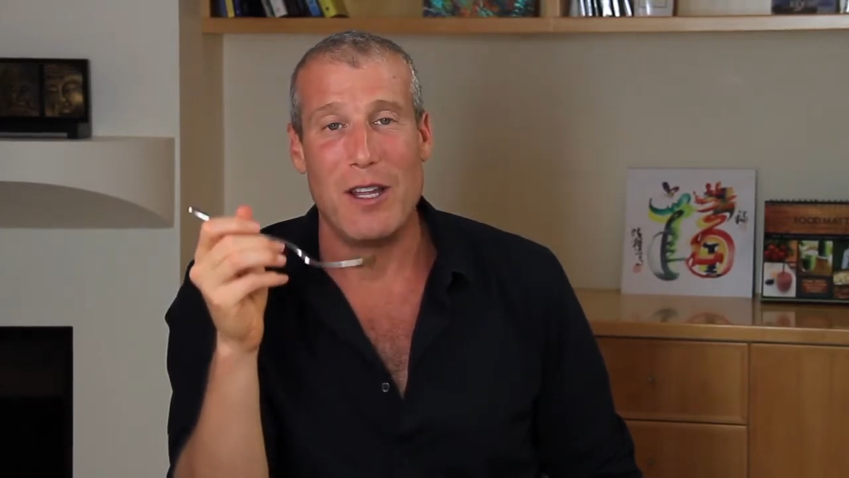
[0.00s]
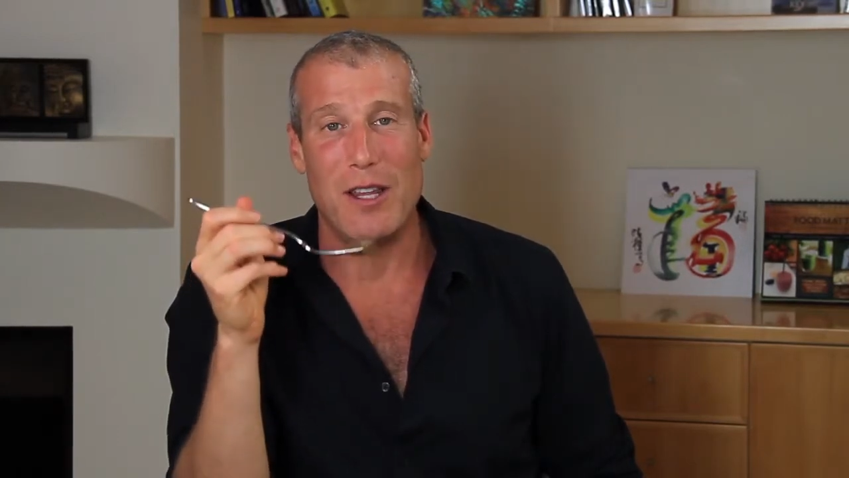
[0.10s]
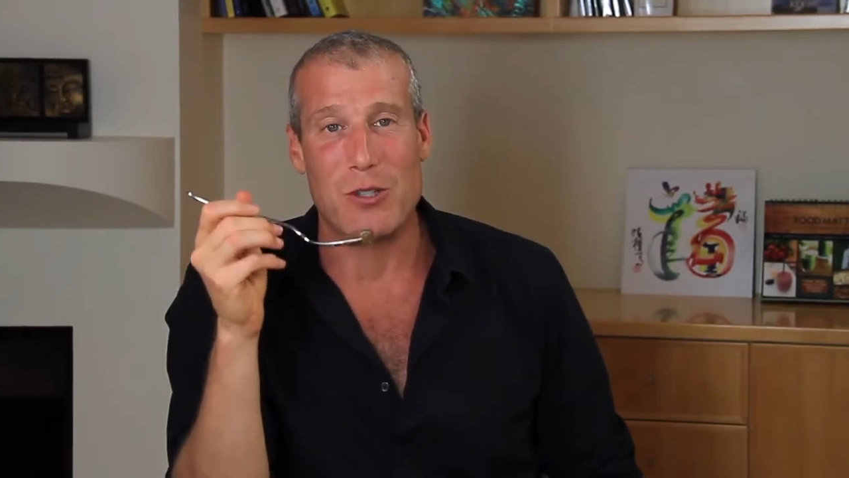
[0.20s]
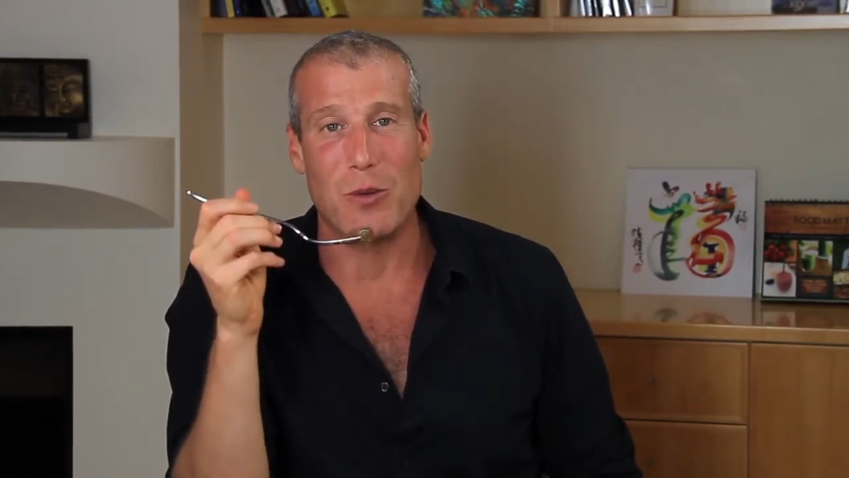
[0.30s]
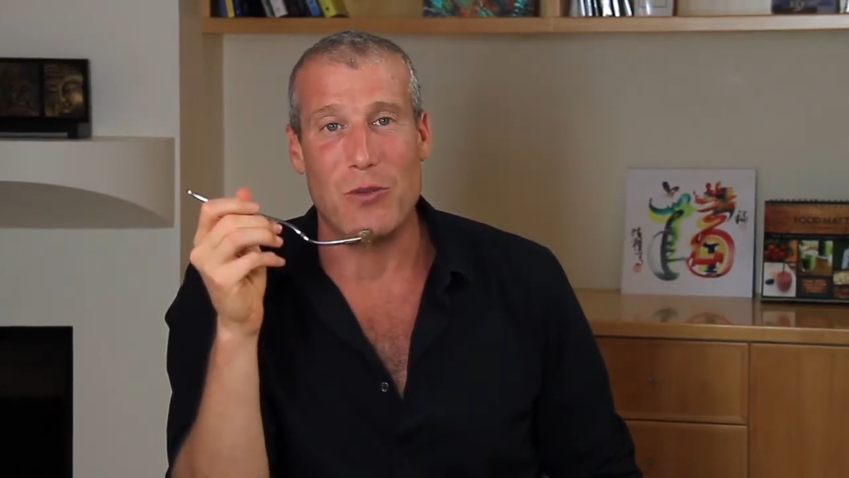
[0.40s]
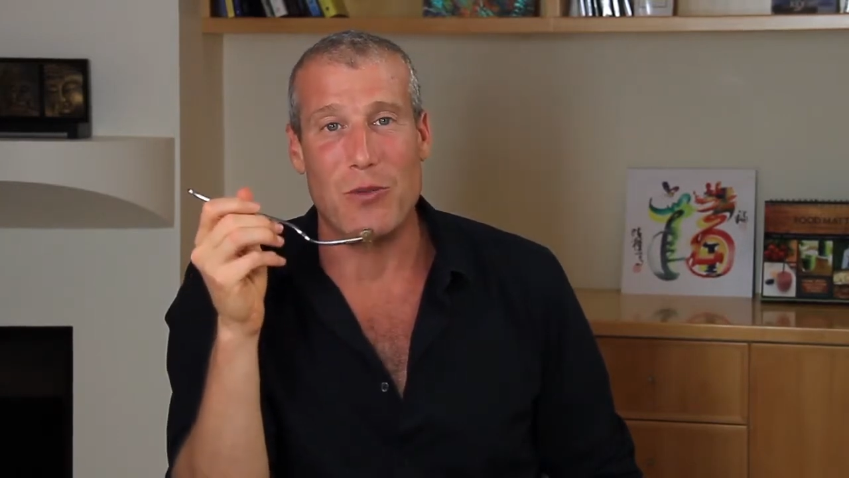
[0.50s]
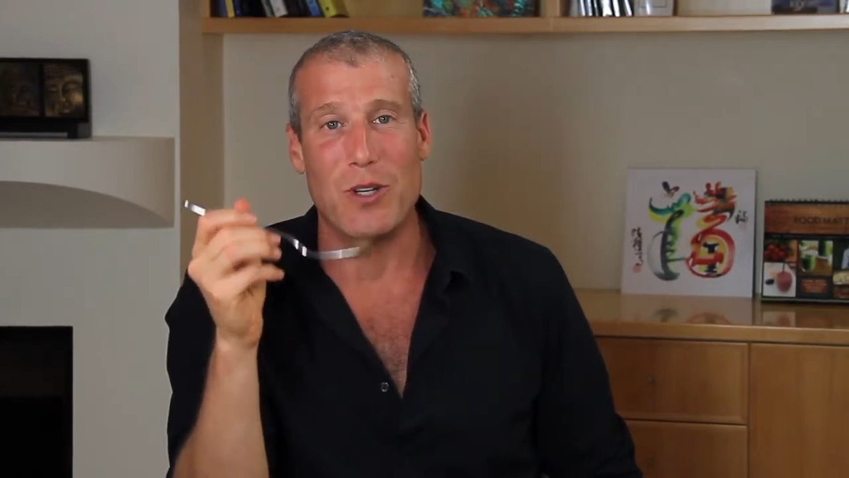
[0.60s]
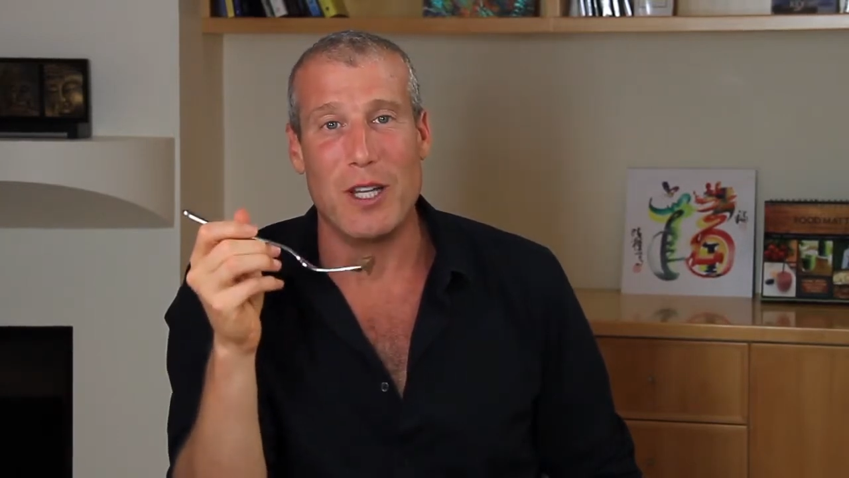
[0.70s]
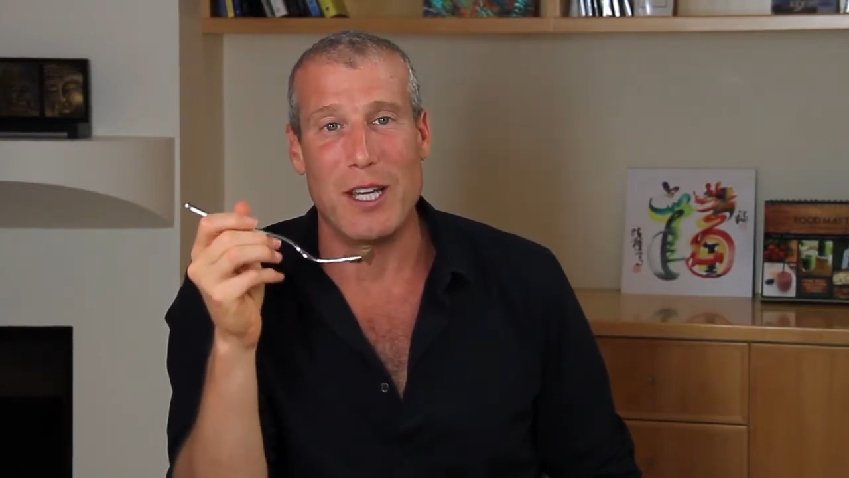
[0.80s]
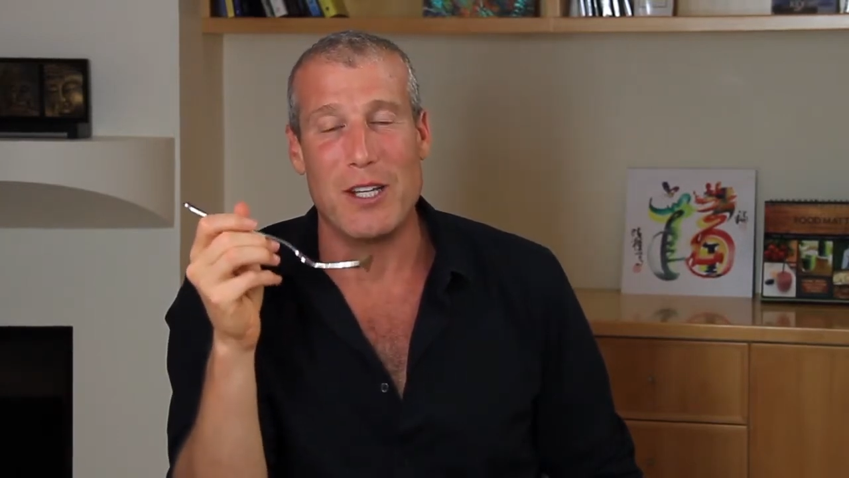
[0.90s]
this one
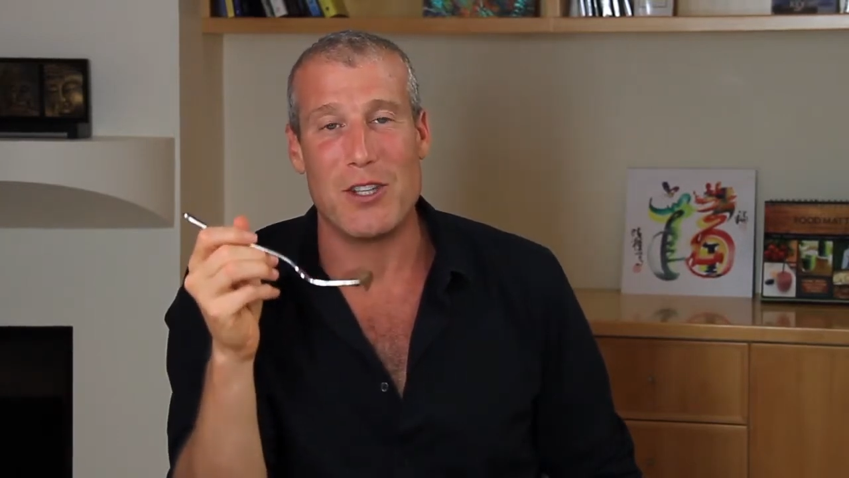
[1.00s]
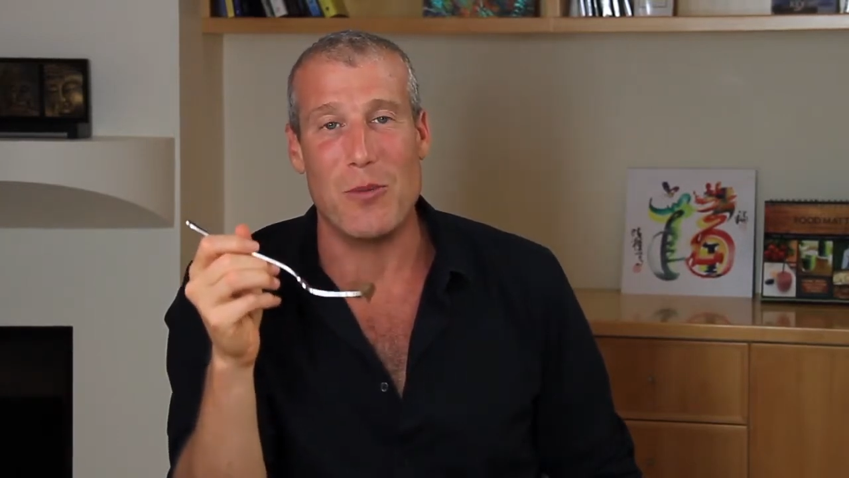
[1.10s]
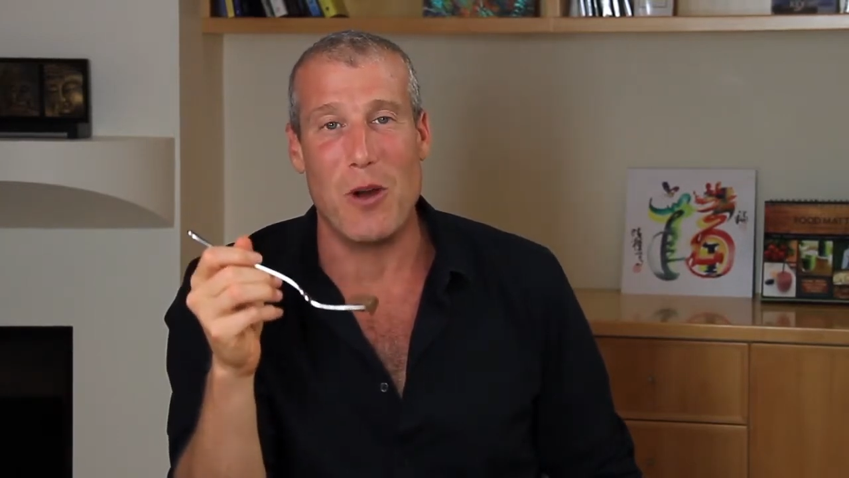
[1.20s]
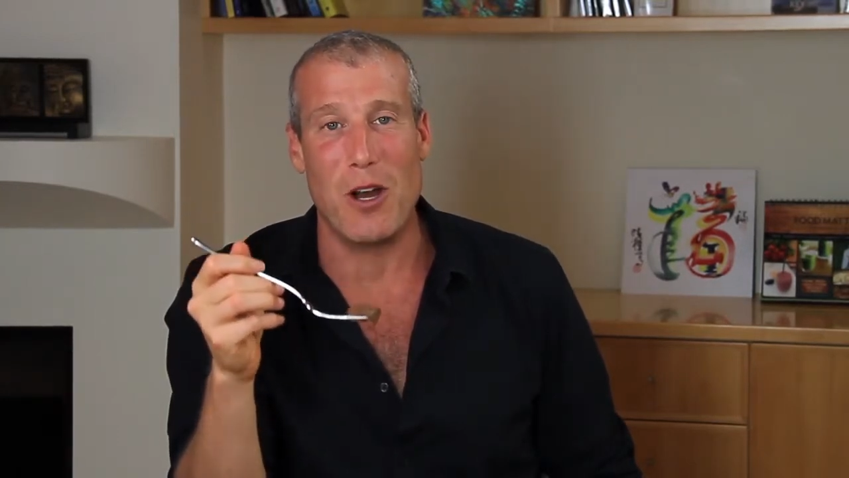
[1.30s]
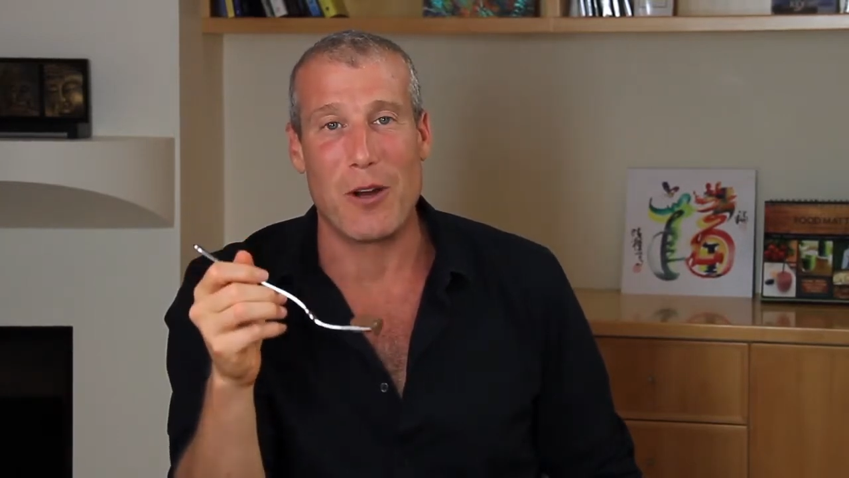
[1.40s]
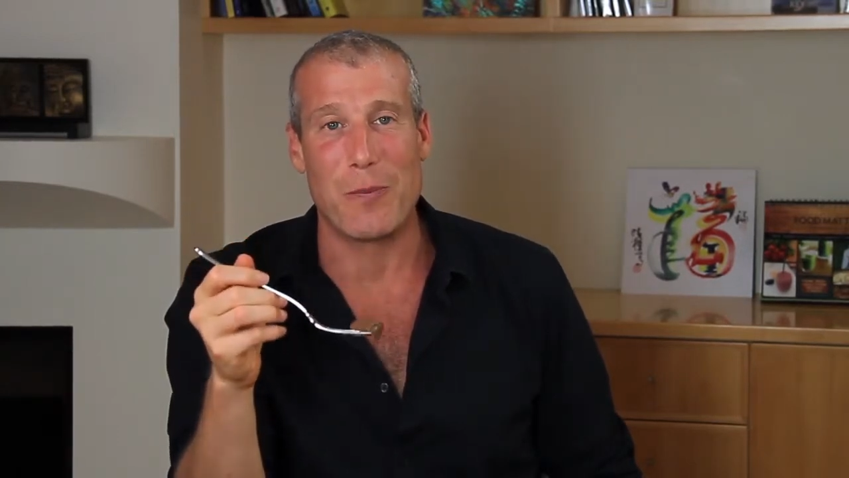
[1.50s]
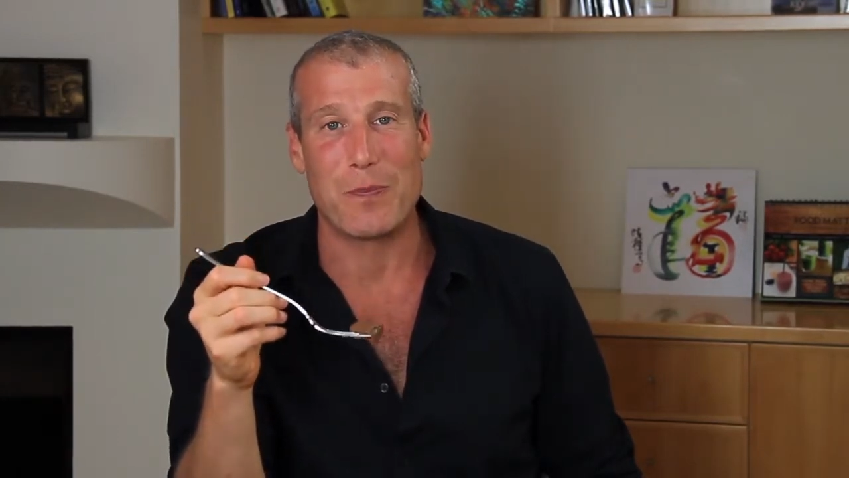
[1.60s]
really hits the mark.